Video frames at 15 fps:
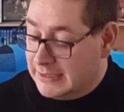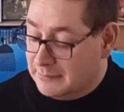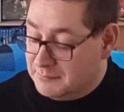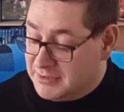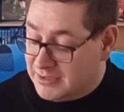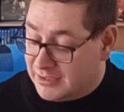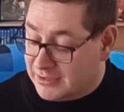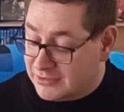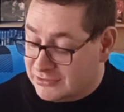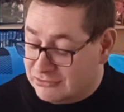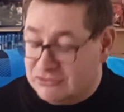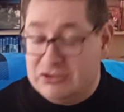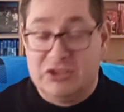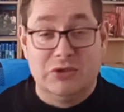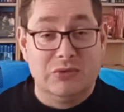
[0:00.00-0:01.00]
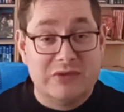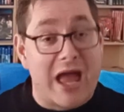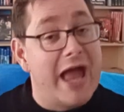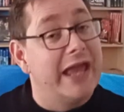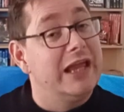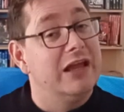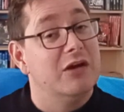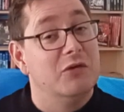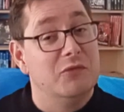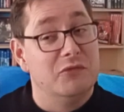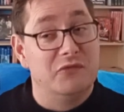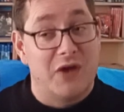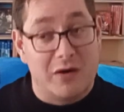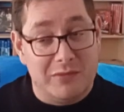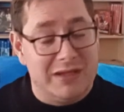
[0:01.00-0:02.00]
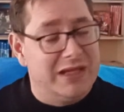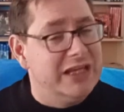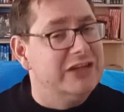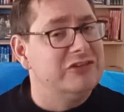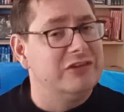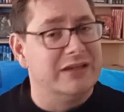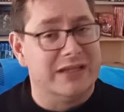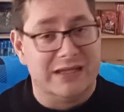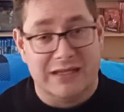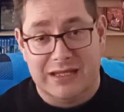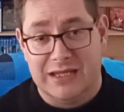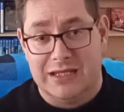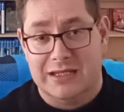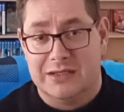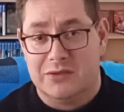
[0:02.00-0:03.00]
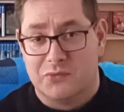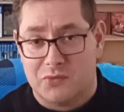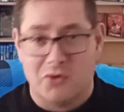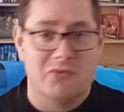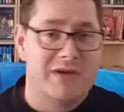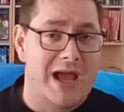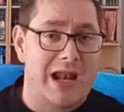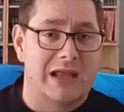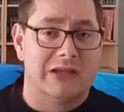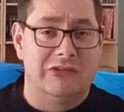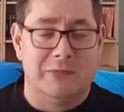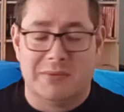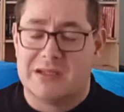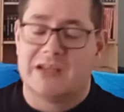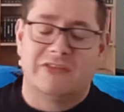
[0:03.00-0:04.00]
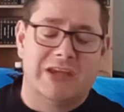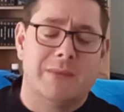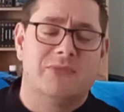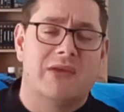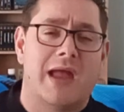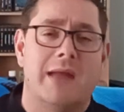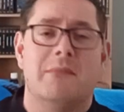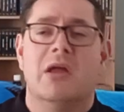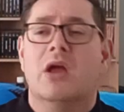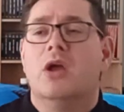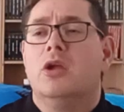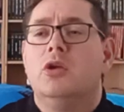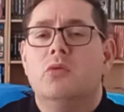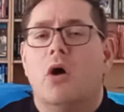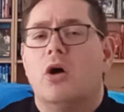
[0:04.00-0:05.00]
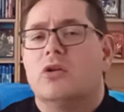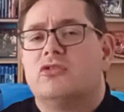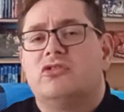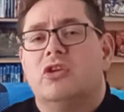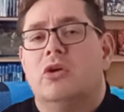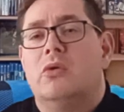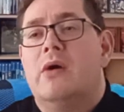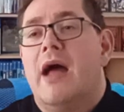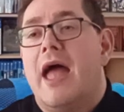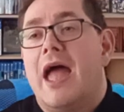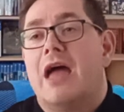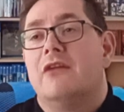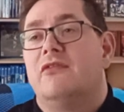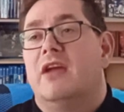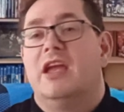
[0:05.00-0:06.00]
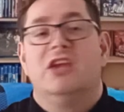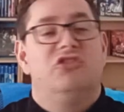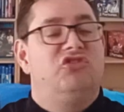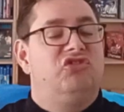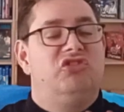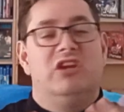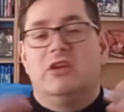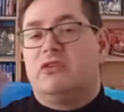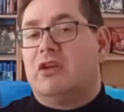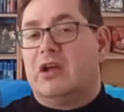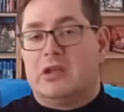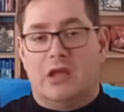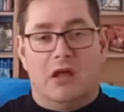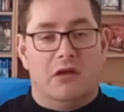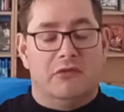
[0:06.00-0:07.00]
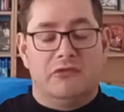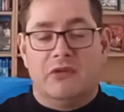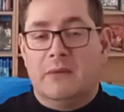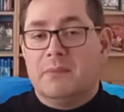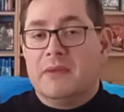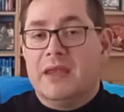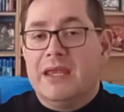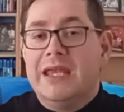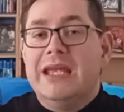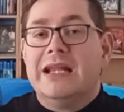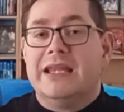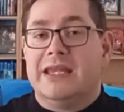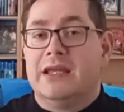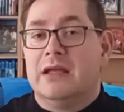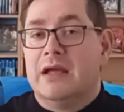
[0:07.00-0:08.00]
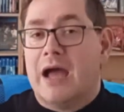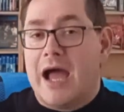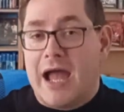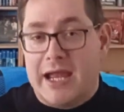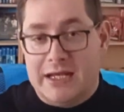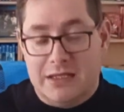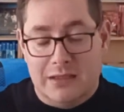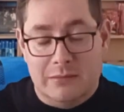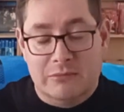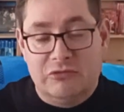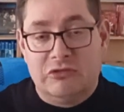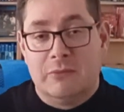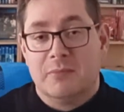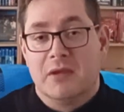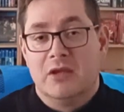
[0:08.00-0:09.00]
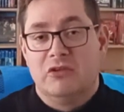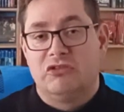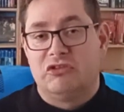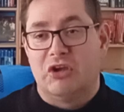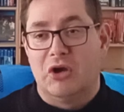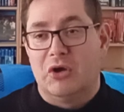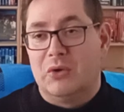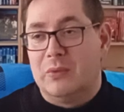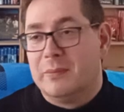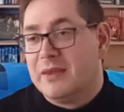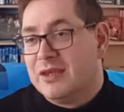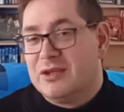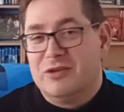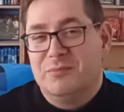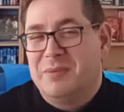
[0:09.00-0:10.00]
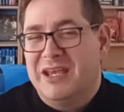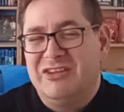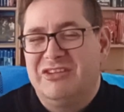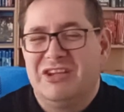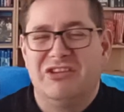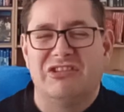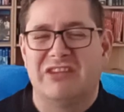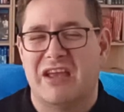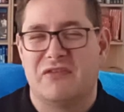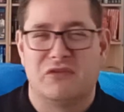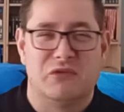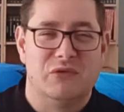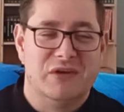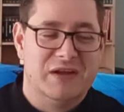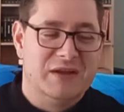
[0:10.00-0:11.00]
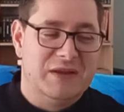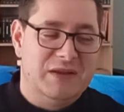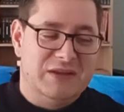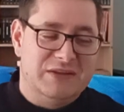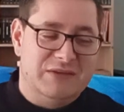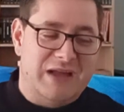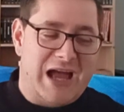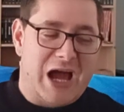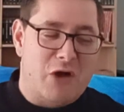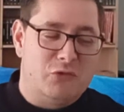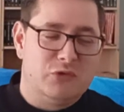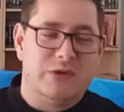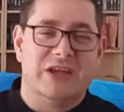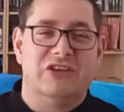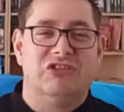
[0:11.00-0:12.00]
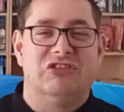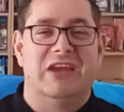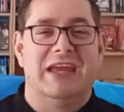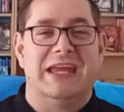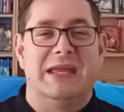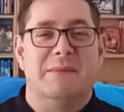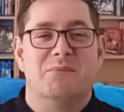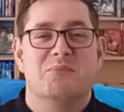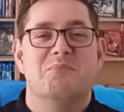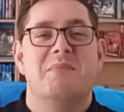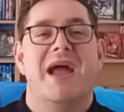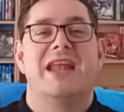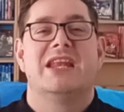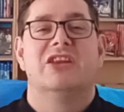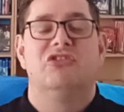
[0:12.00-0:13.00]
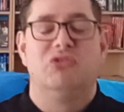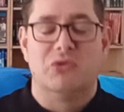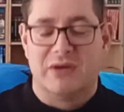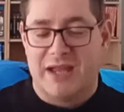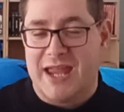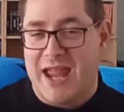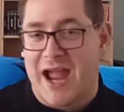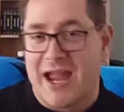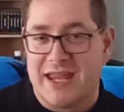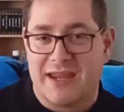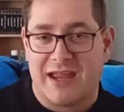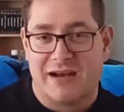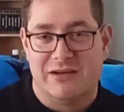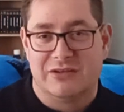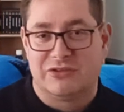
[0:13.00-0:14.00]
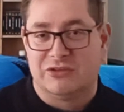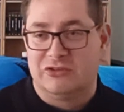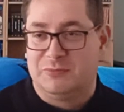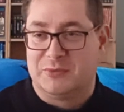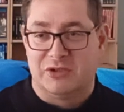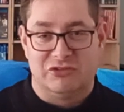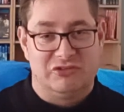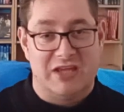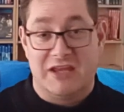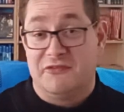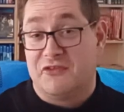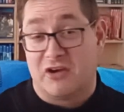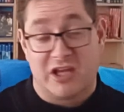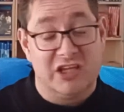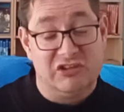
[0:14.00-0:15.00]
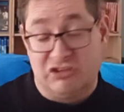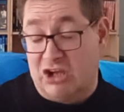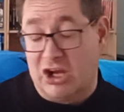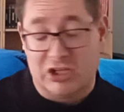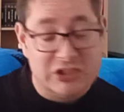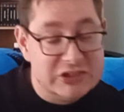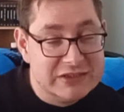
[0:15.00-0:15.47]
because you die very easily in Rogue Galaxy. But at the same time, you also have a shit ton of healing items. So you basically just have to, how do you say, manage your AI characters because they fucking suck.